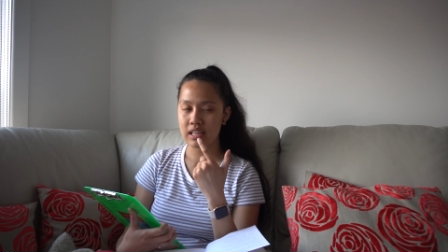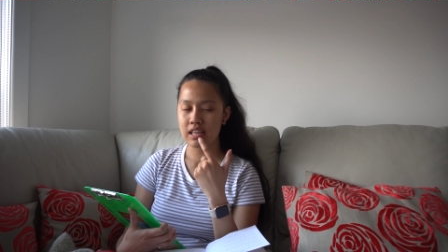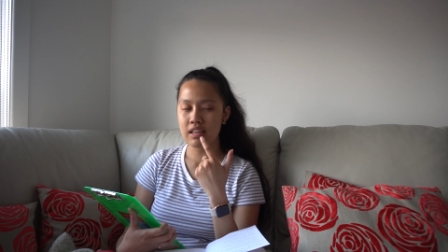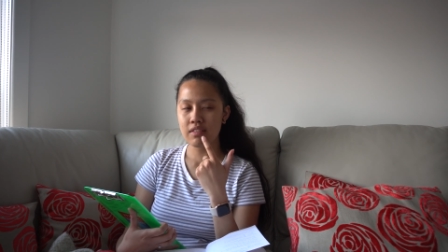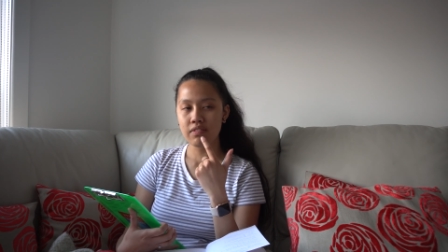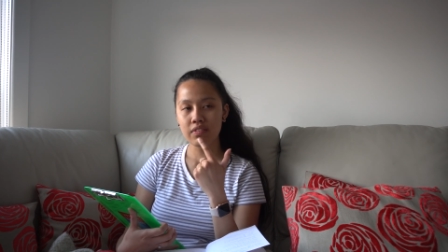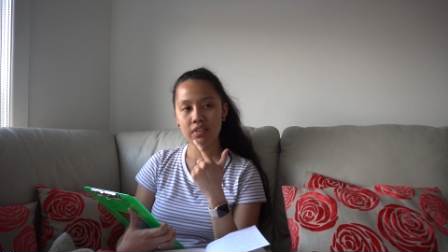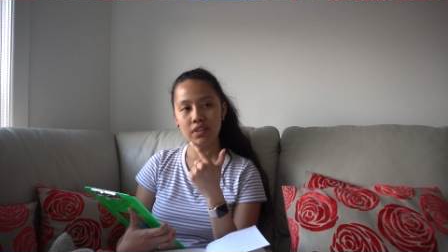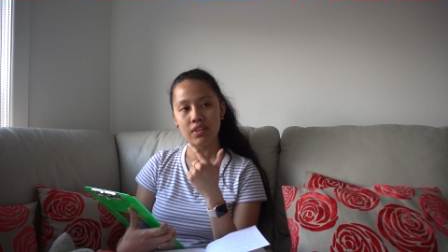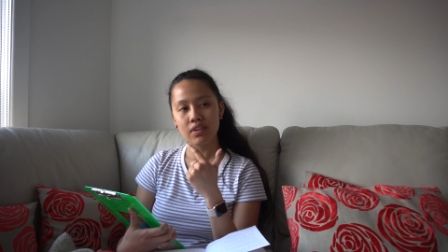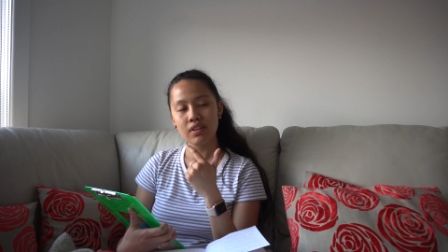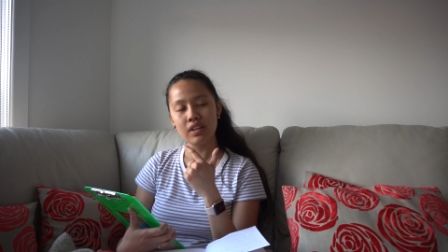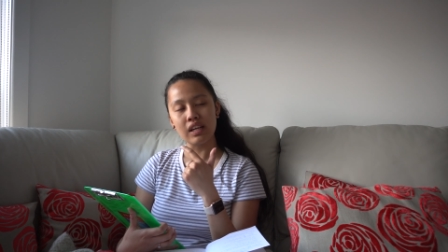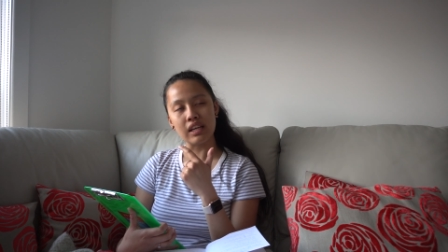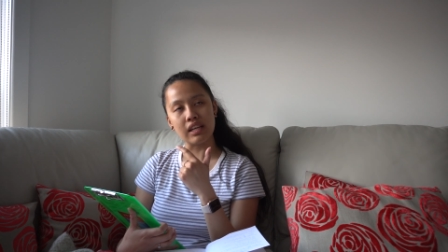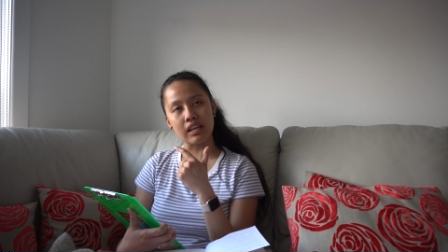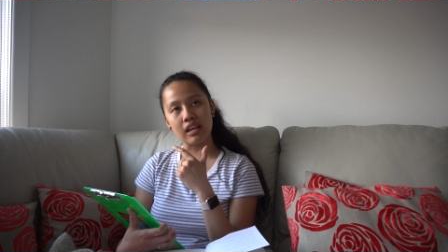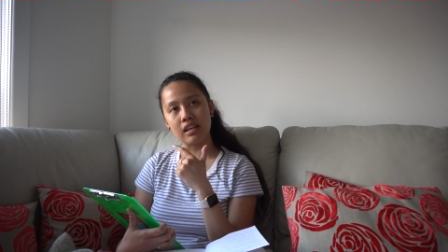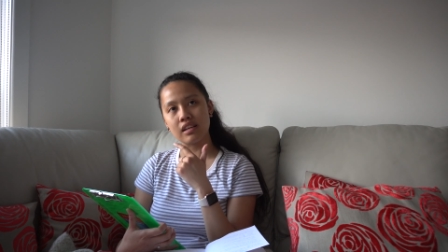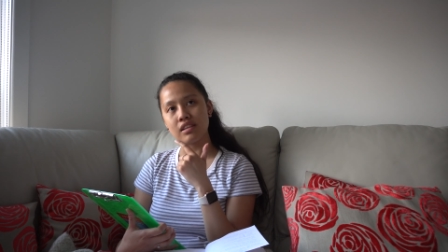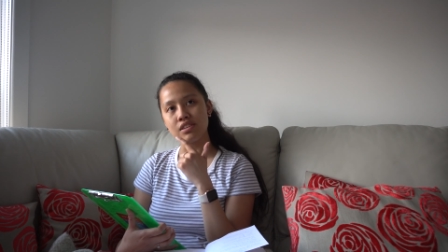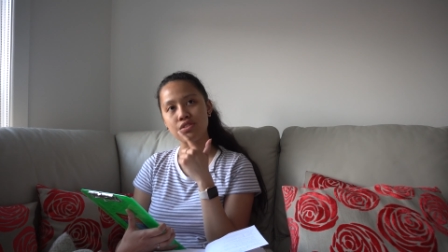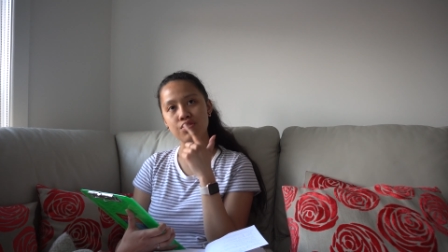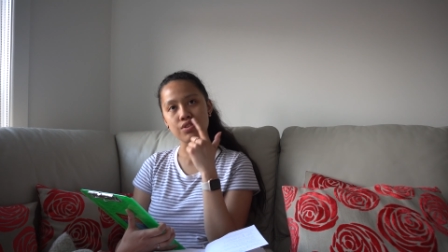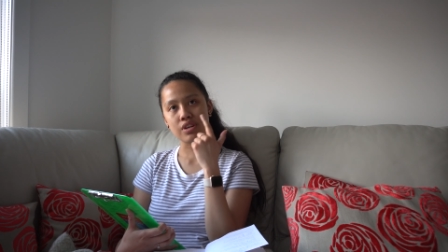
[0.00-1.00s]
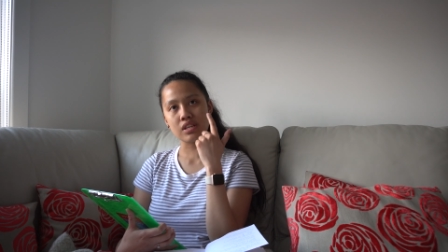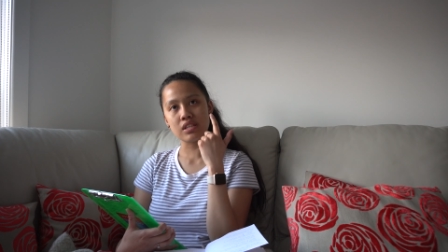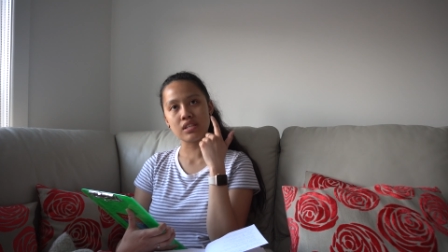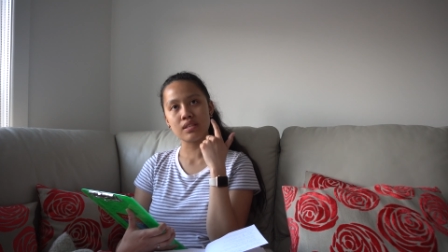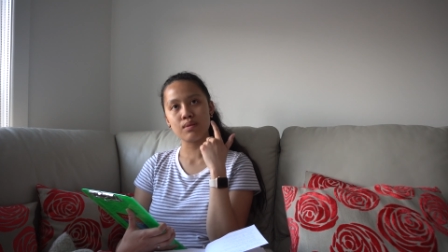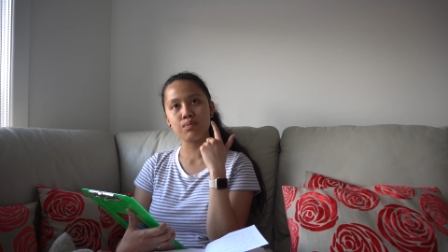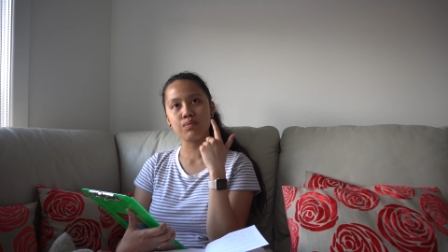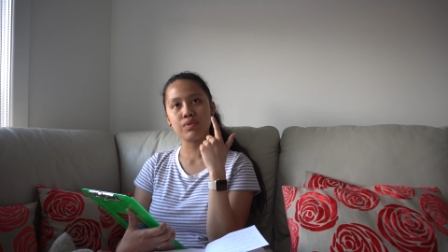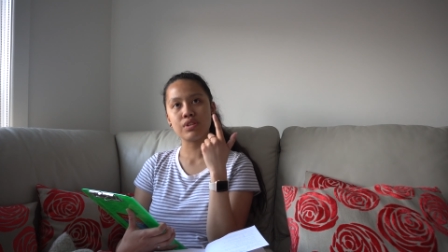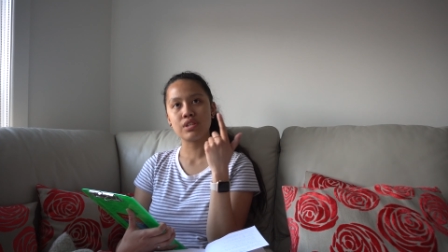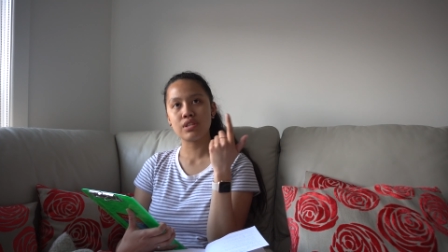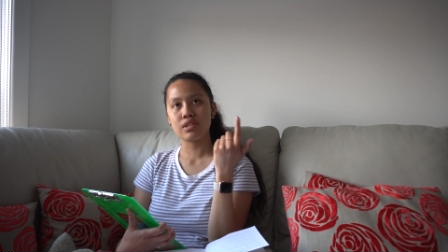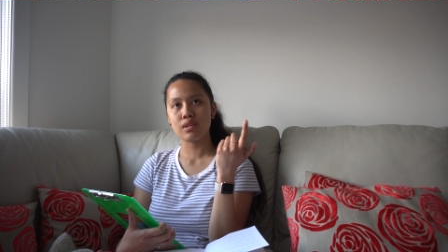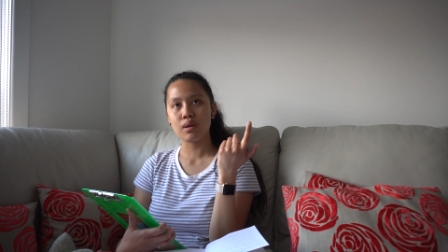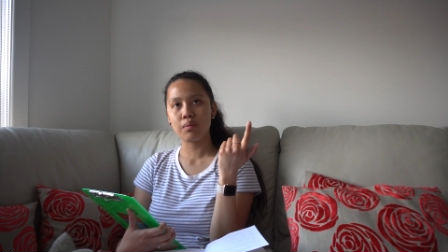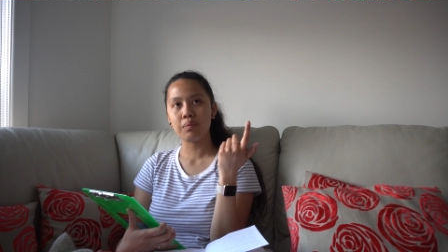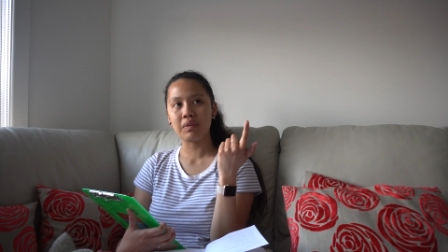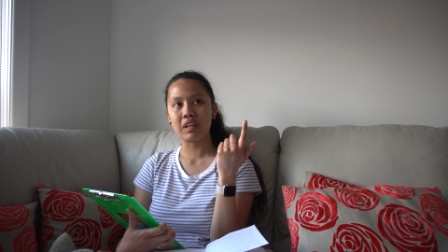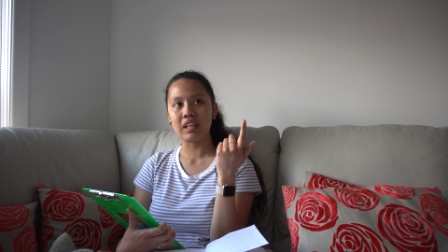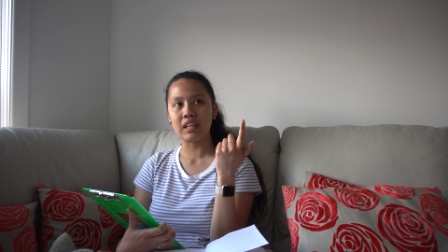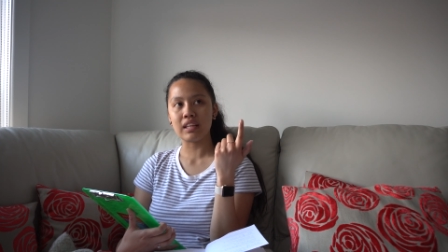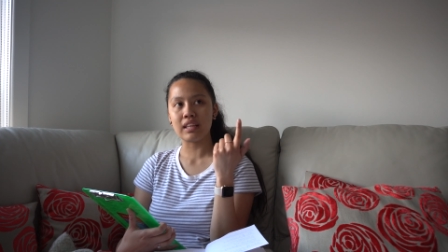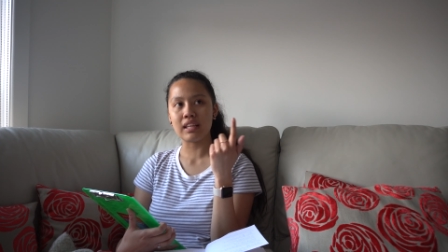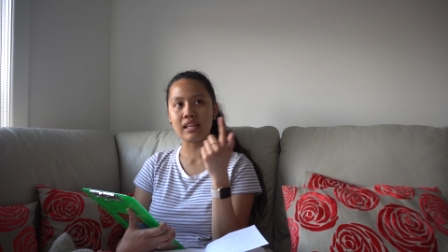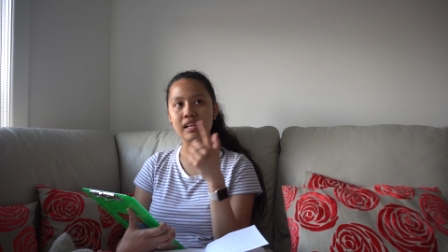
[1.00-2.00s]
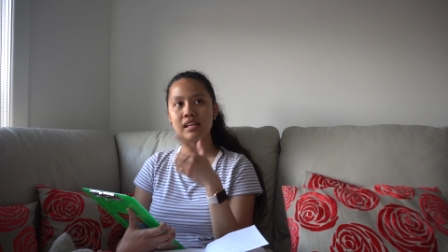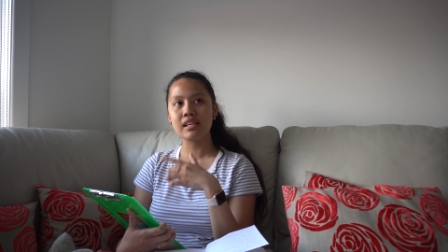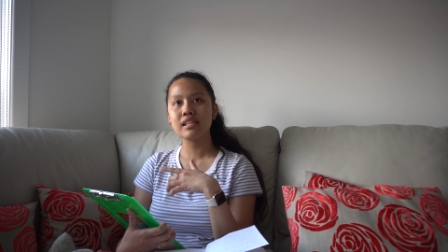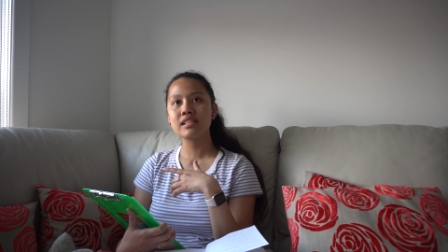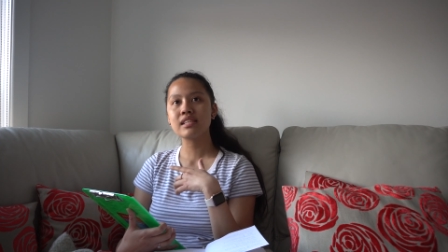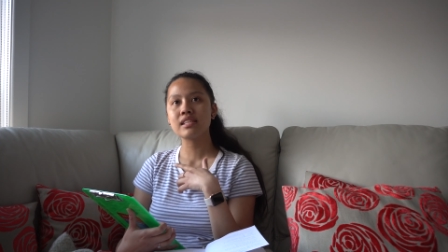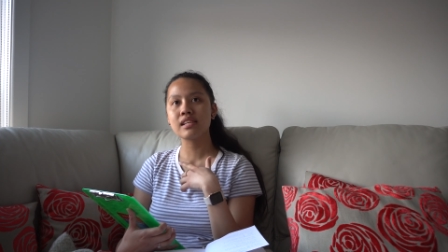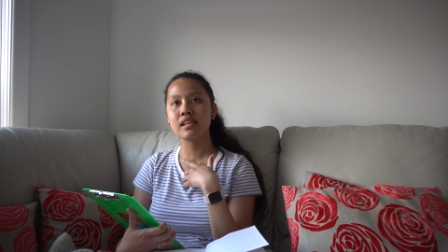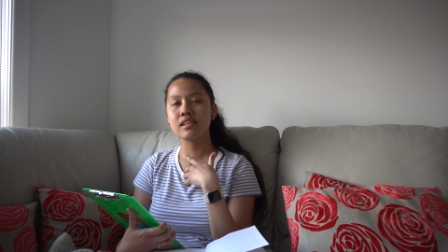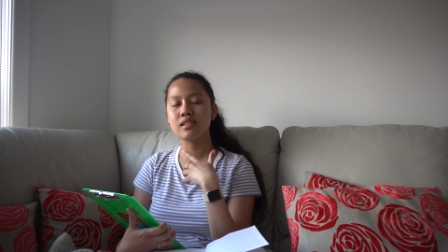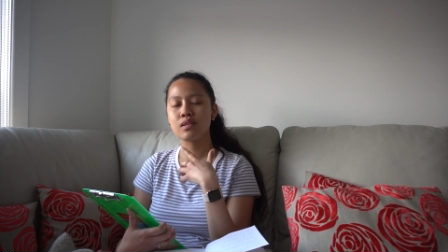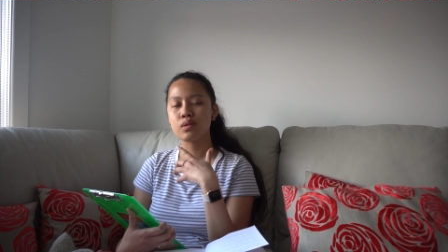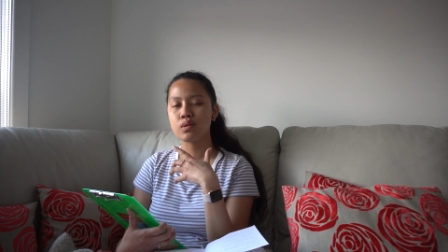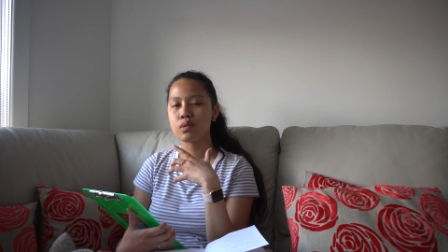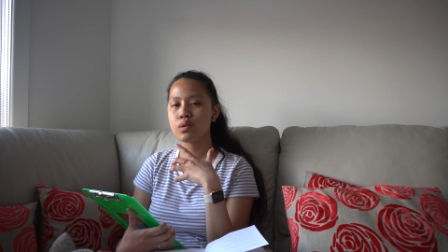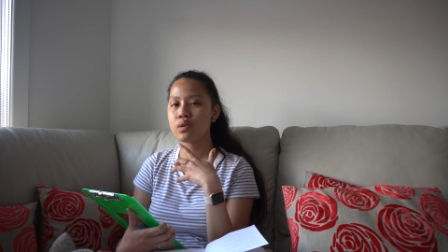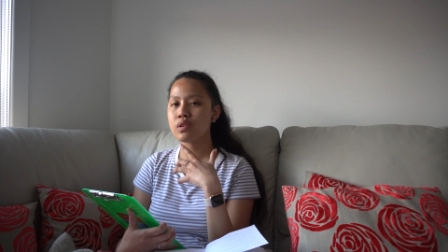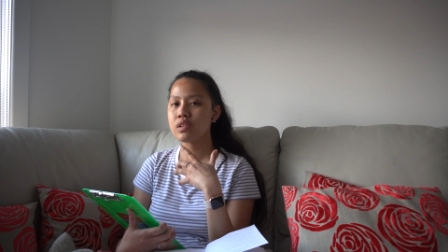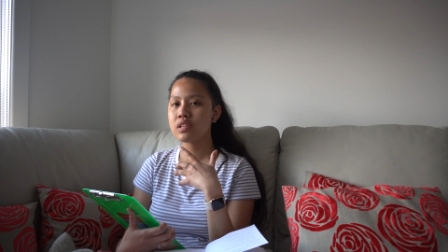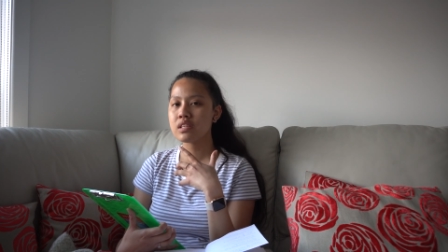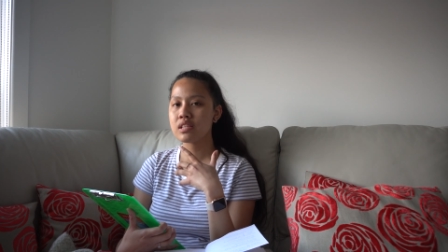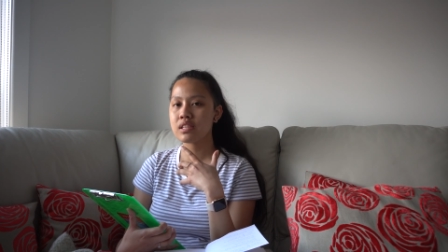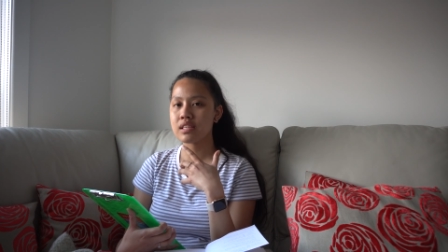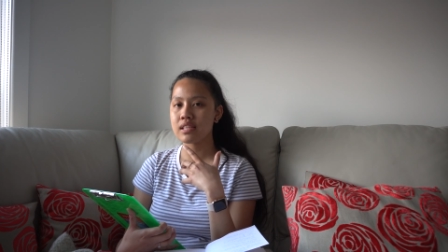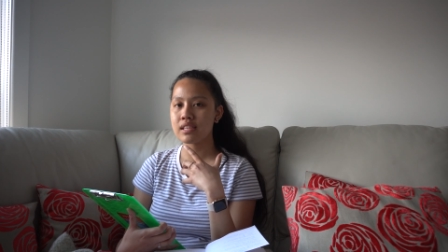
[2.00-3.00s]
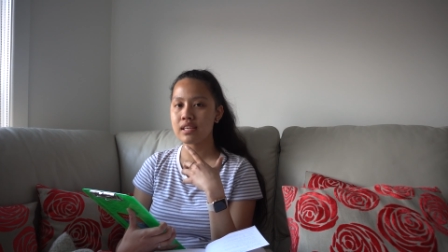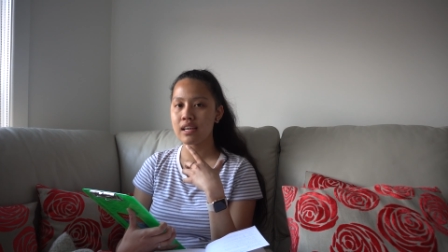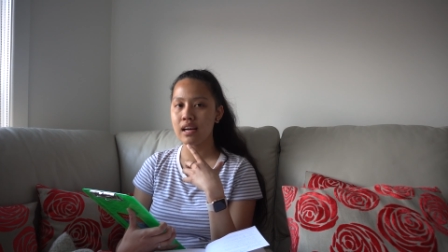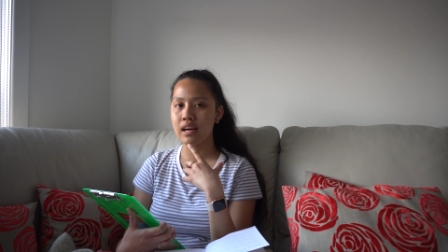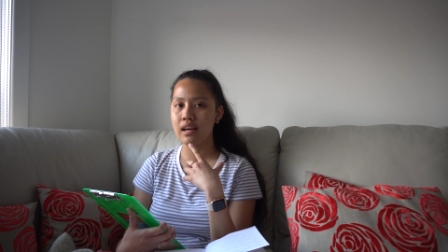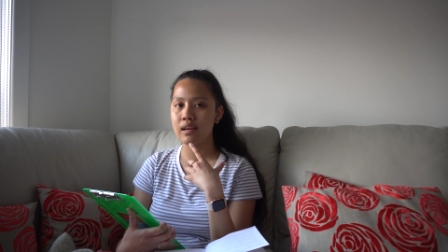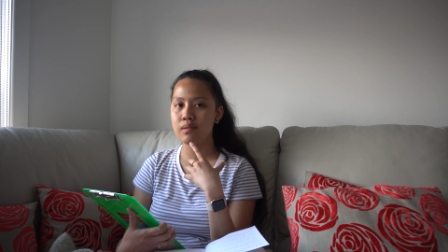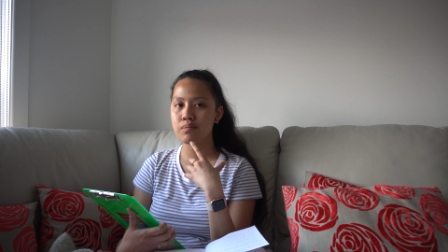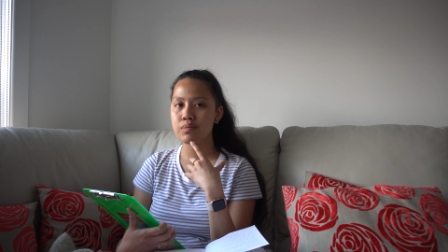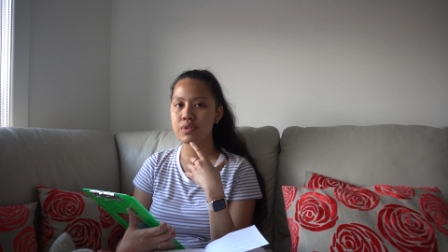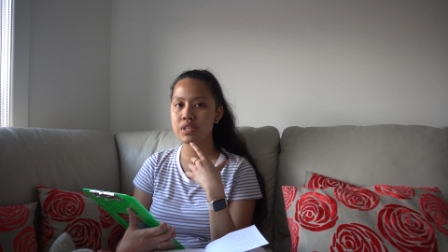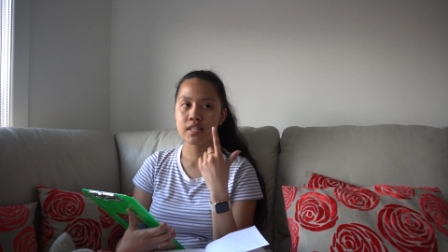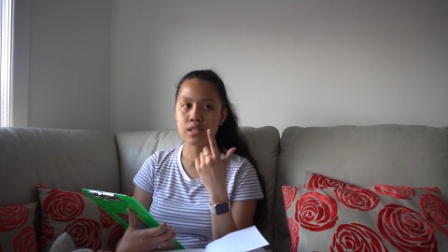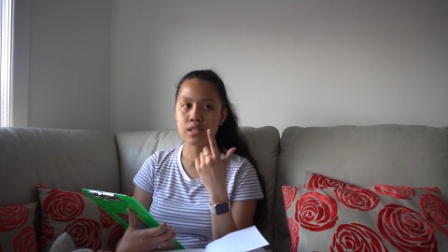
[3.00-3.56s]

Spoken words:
Even though like I can trust them with so many things, as soon as it comes